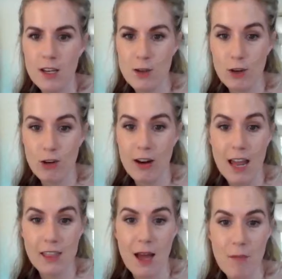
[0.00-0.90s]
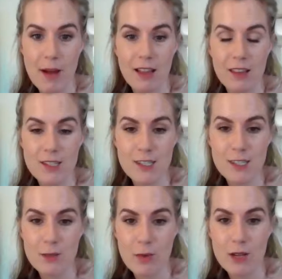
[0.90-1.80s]
to create that balance
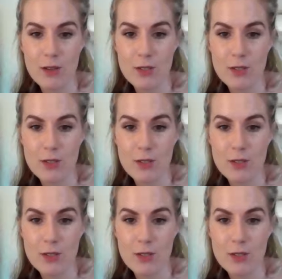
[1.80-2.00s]
as well.